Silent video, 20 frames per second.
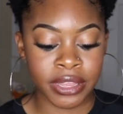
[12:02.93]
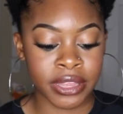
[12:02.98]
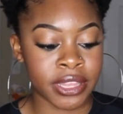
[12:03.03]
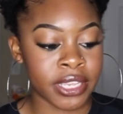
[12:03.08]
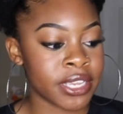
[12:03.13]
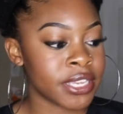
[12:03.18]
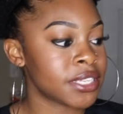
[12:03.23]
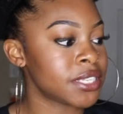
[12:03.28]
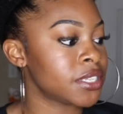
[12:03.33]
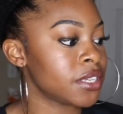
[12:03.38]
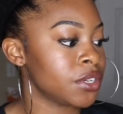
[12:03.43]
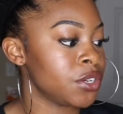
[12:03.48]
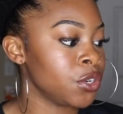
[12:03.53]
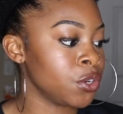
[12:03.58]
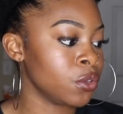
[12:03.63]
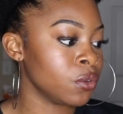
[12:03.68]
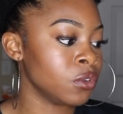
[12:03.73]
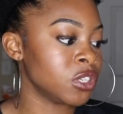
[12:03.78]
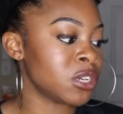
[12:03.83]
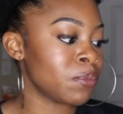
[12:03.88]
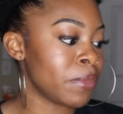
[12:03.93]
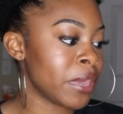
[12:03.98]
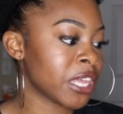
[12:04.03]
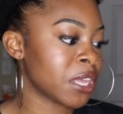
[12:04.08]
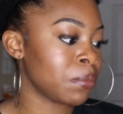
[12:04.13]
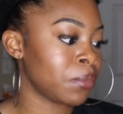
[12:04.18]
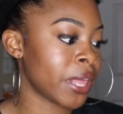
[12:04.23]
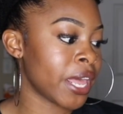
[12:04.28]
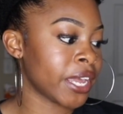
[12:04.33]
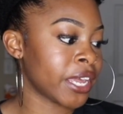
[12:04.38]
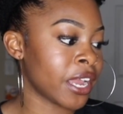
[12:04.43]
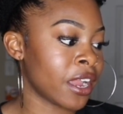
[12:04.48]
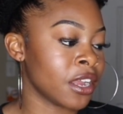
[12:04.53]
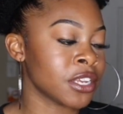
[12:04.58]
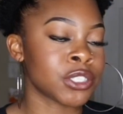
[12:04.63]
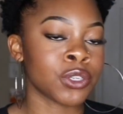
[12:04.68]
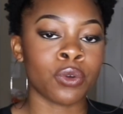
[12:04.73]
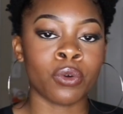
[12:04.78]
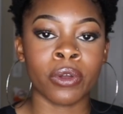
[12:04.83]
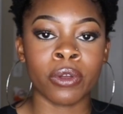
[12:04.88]
This new Jamaican Black
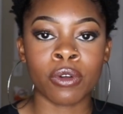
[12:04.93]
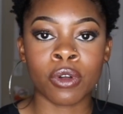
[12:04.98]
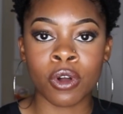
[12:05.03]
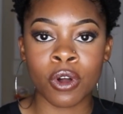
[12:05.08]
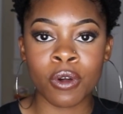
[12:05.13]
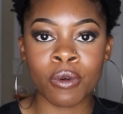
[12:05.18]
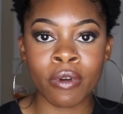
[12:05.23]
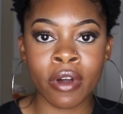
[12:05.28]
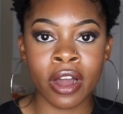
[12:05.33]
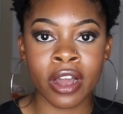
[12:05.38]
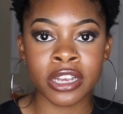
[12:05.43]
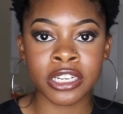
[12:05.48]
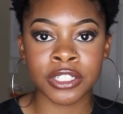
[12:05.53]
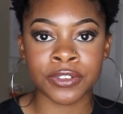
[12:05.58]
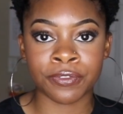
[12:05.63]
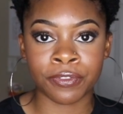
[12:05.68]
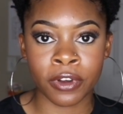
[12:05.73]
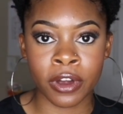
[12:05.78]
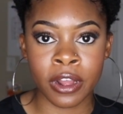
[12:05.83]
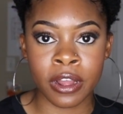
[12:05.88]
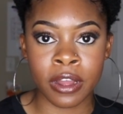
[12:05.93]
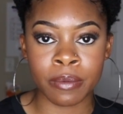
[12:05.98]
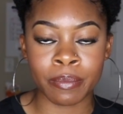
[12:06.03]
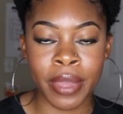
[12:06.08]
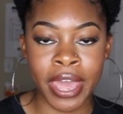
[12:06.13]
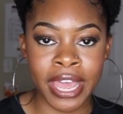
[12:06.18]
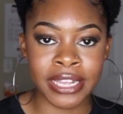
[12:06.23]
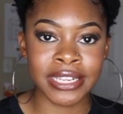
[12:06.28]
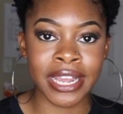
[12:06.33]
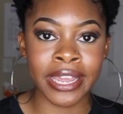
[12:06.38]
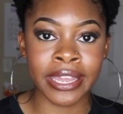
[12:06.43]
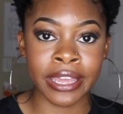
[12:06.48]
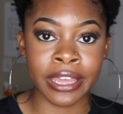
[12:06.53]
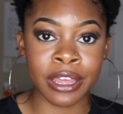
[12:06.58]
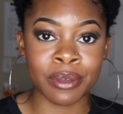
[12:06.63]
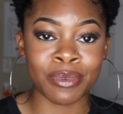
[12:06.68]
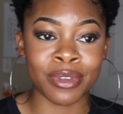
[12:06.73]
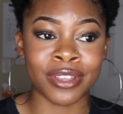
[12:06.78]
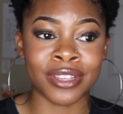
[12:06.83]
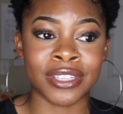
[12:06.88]
Castor Oil co-wash from As I
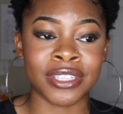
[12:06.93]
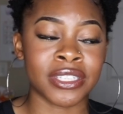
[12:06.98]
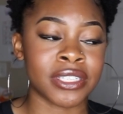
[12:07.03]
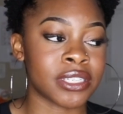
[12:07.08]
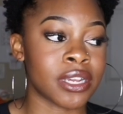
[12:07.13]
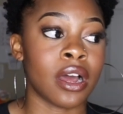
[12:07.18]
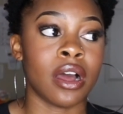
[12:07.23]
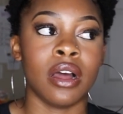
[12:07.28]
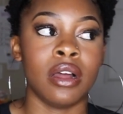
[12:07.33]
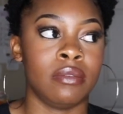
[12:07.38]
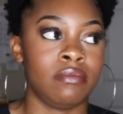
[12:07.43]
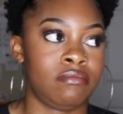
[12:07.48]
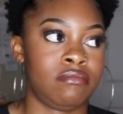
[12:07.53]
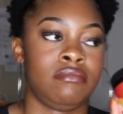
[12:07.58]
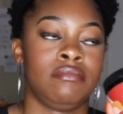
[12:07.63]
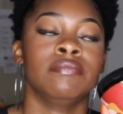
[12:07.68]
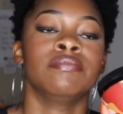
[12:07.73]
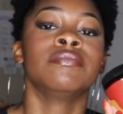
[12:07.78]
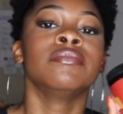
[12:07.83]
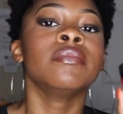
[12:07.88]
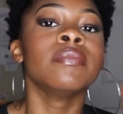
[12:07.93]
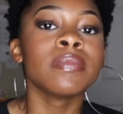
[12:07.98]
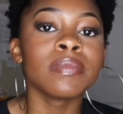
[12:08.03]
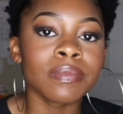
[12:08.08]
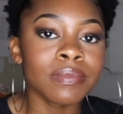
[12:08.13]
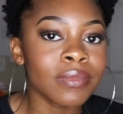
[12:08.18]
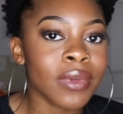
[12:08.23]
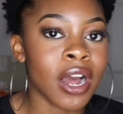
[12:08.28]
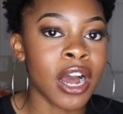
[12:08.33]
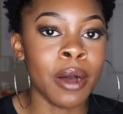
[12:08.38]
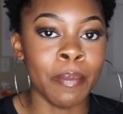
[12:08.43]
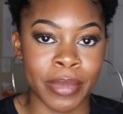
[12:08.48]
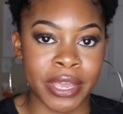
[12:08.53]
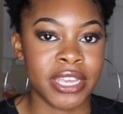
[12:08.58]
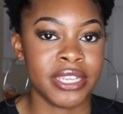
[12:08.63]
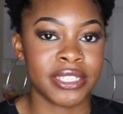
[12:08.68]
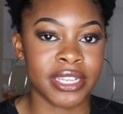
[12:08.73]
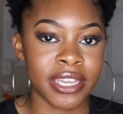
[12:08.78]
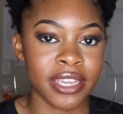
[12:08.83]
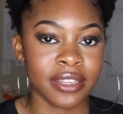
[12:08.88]
Am is
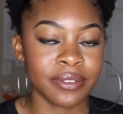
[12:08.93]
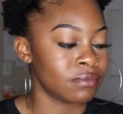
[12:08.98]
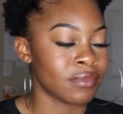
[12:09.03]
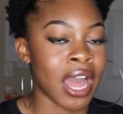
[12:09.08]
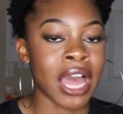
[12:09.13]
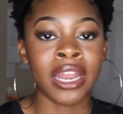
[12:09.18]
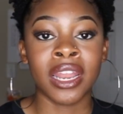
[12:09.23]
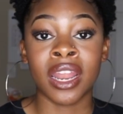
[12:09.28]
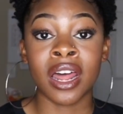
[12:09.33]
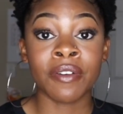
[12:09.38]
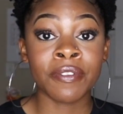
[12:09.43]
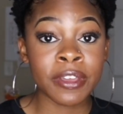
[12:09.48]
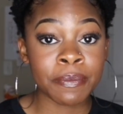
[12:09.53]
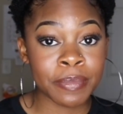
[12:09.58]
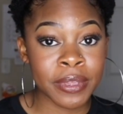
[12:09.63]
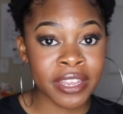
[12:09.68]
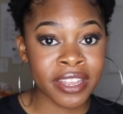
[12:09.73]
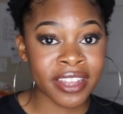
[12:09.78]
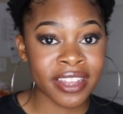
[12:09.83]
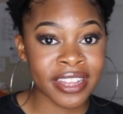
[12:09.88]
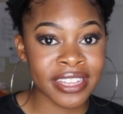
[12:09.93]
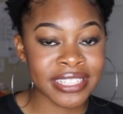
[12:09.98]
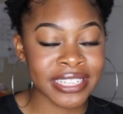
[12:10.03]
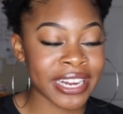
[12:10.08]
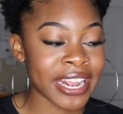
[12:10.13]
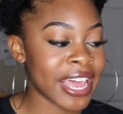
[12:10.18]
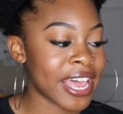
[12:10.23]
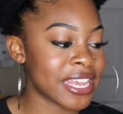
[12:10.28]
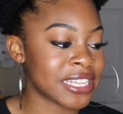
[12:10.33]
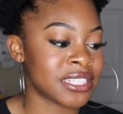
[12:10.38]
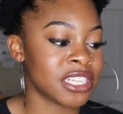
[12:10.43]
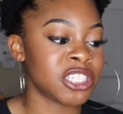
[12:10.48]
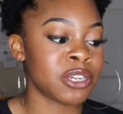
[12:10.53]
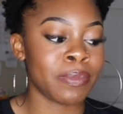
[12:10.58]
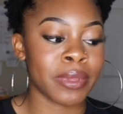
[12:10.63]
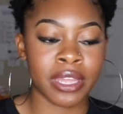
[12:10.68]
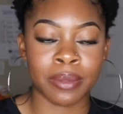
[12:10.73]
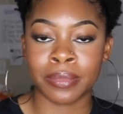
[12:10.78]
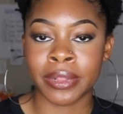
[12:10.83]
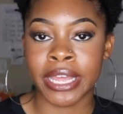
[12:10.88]
amazing. I love it because it has the
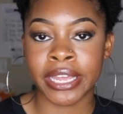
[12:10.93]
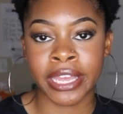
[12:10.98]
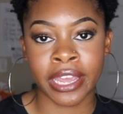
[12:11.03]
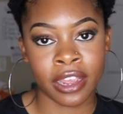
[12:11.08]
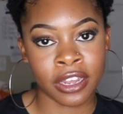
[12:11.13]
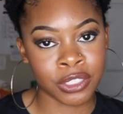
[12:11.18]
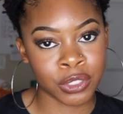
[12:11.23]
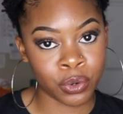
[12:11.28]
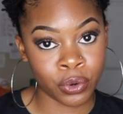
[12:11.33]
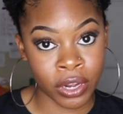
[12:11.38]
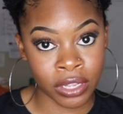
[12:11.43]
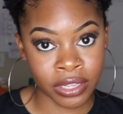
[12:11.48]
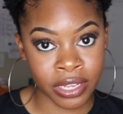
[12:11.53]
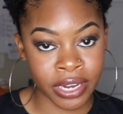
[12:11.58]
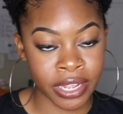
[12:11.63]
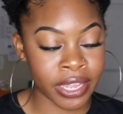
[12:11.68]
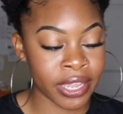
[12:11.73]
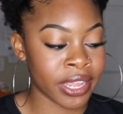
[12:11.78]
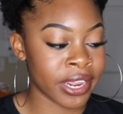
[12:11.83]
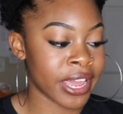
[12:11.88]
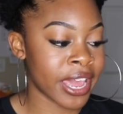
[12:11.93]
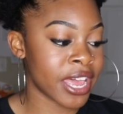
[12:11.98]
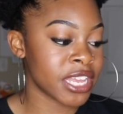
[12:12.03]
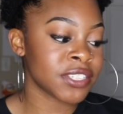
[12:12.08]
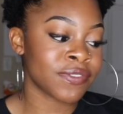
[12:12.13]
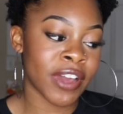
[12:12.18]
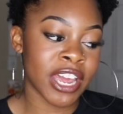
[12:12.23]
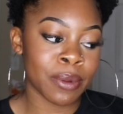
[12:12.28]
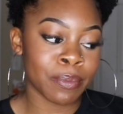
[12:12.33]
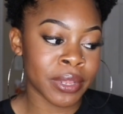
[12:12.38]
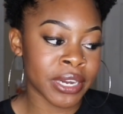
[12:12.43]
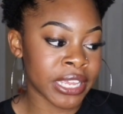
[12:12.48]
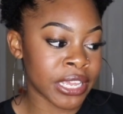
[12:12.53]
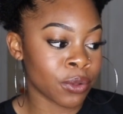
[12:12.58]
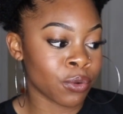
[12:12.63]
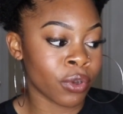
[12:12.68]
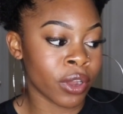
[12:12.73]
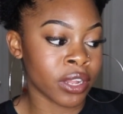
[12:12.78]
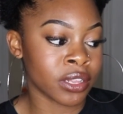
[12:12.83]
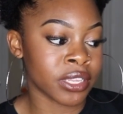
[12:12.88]
Jamaican Black Castor Oil in it. It has vitamin E
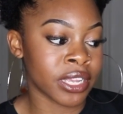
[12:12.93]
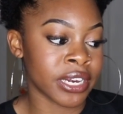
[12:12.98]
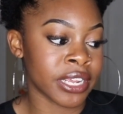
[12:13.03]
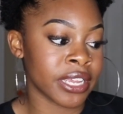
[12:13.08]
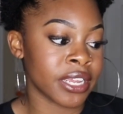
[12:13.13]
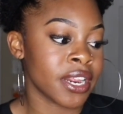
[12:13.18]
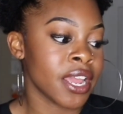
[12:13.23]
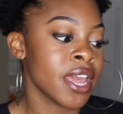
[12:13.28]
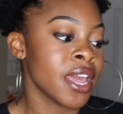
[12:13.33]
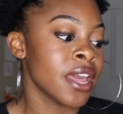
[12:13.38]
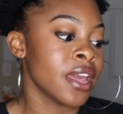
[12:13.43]
oil in it.